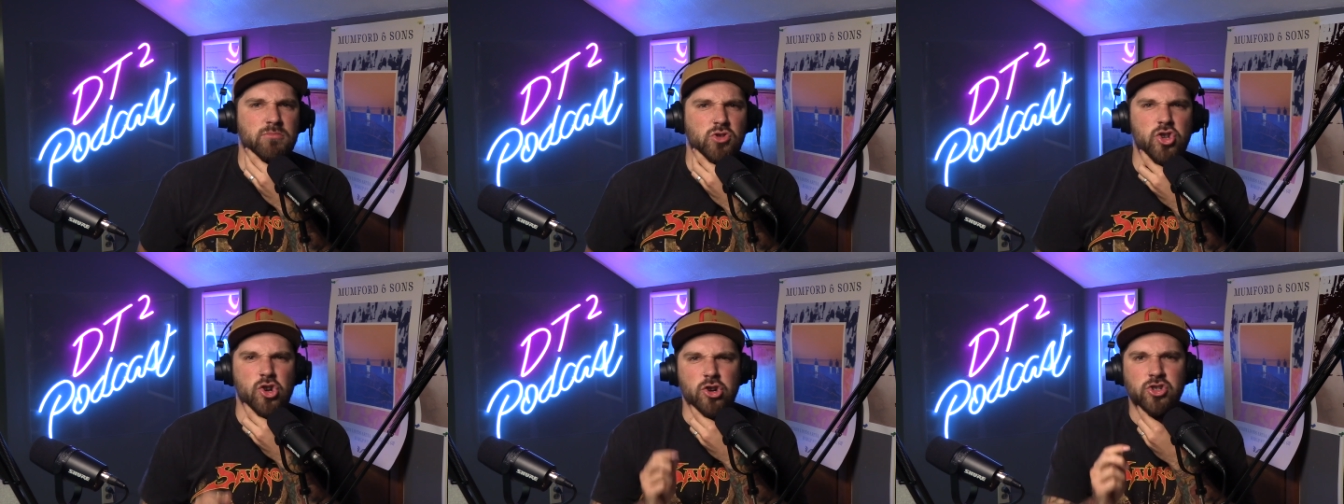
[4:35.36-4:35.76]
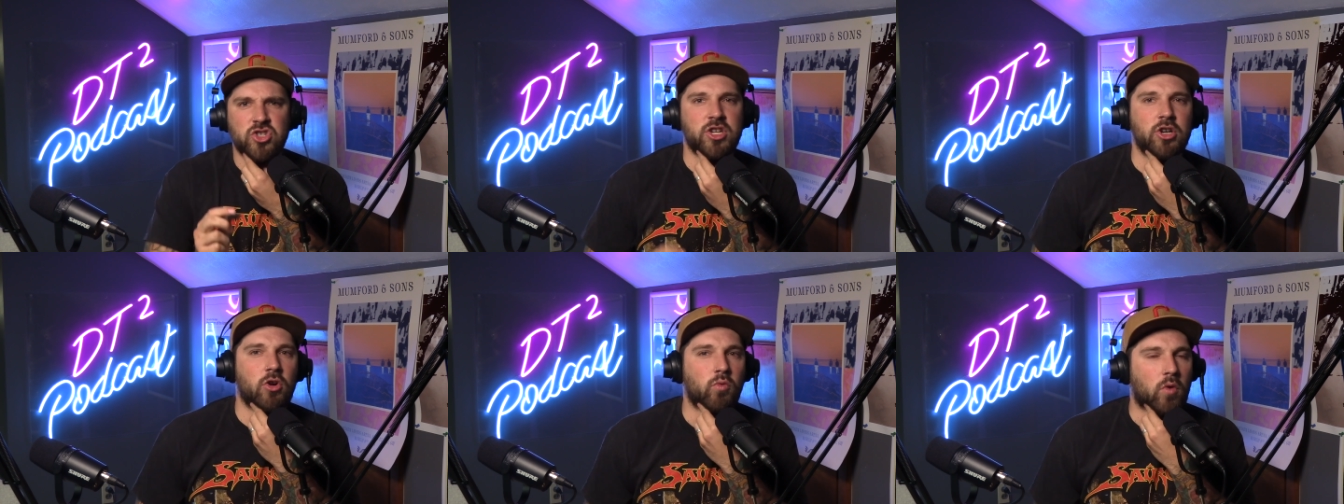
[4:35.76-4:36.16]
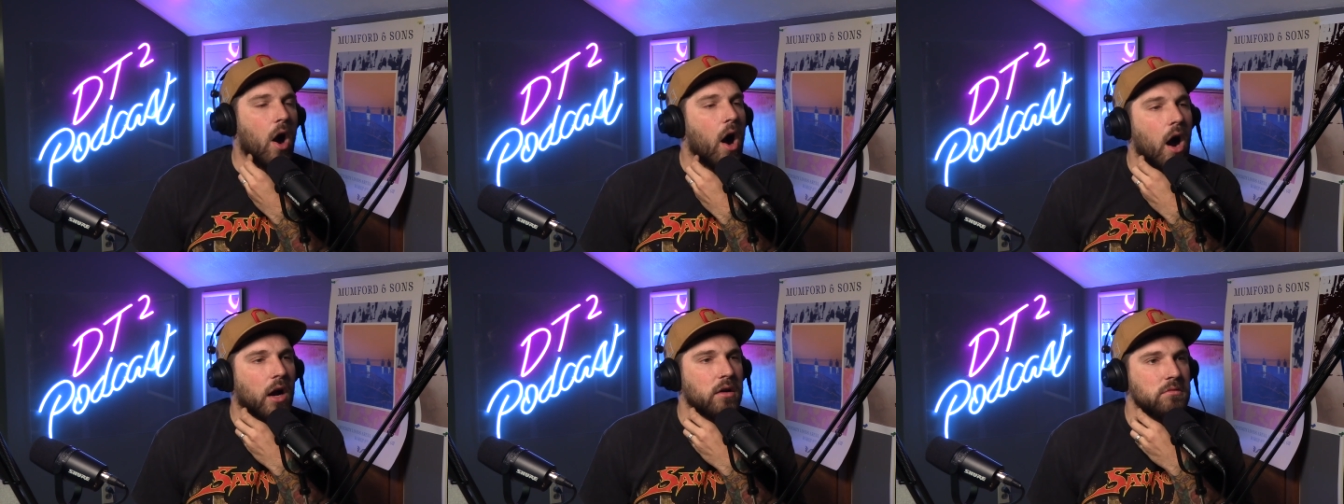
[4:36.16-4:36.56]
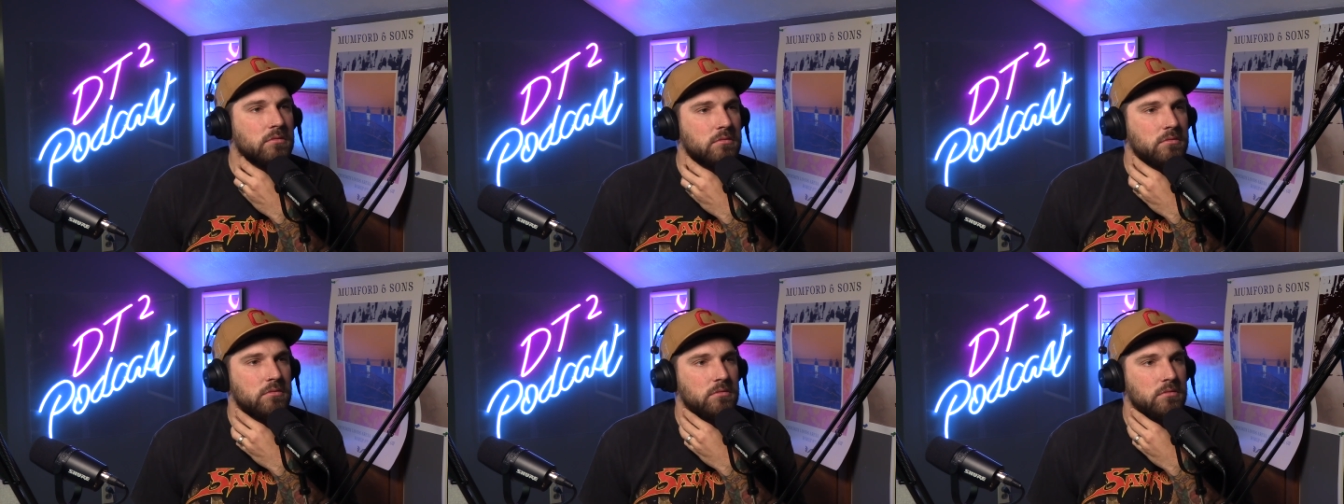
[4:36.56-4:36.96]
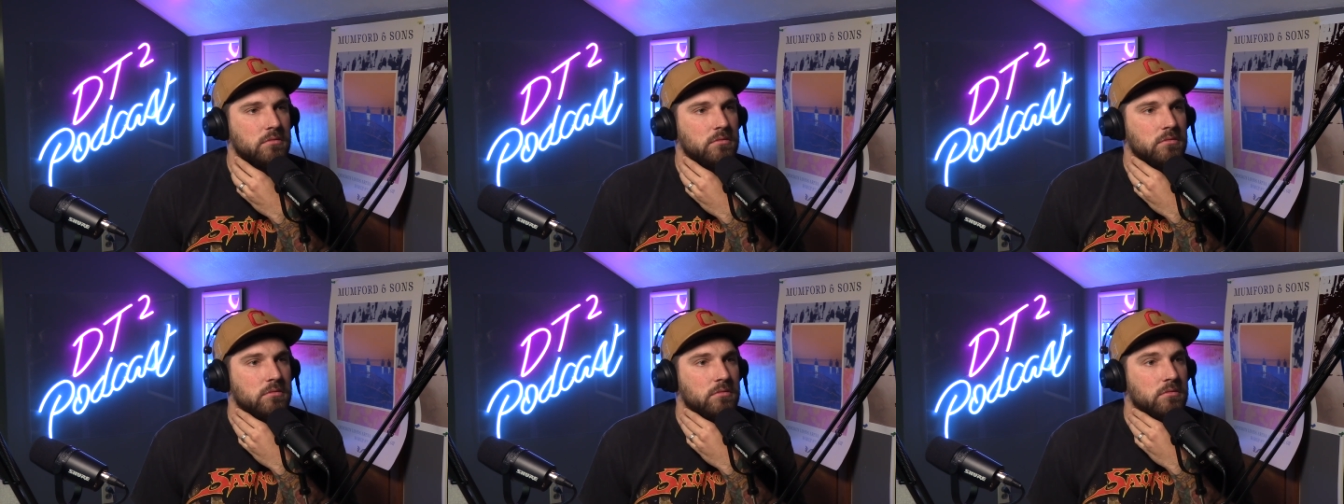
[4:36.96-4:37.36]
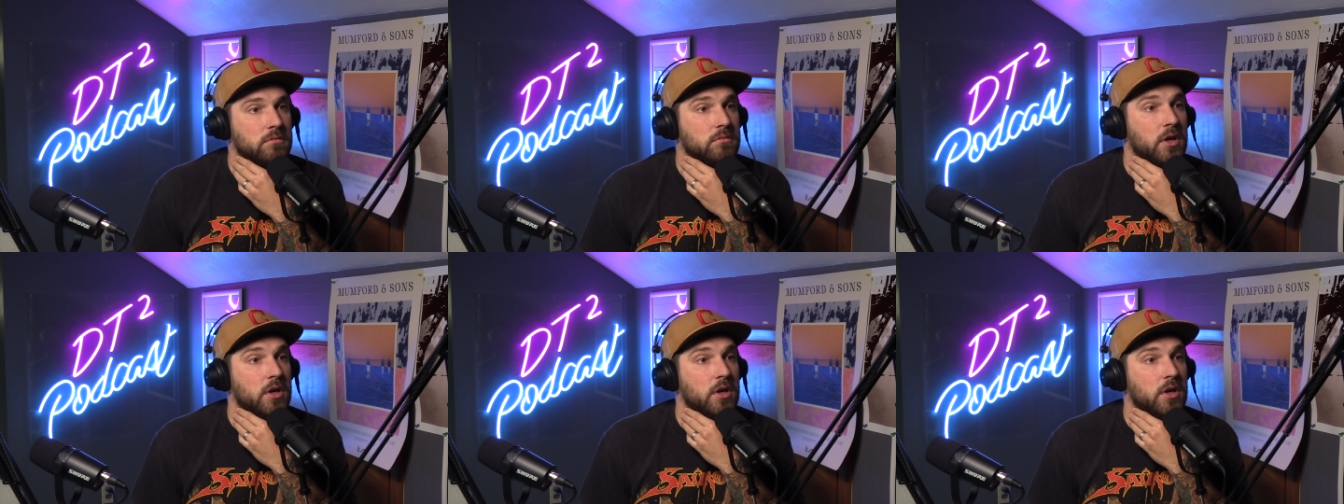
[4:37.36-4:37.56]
you're still wrong. Yeah.